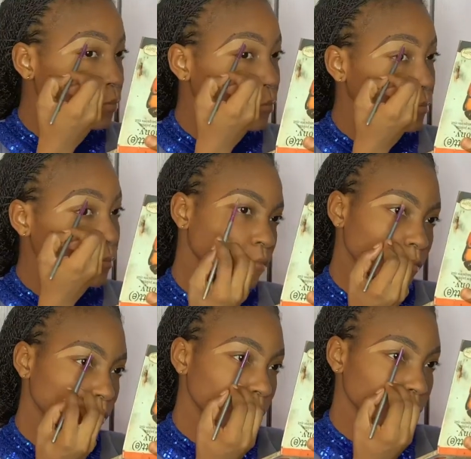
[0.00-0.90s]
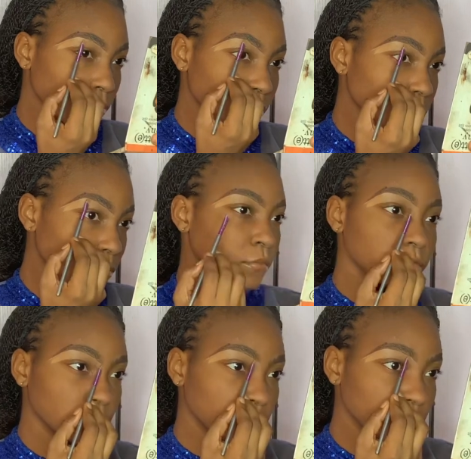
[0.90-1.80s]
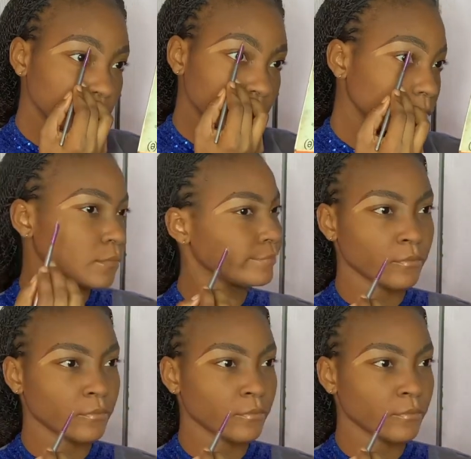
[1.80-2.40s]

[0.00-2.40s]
and then I use it. I really like the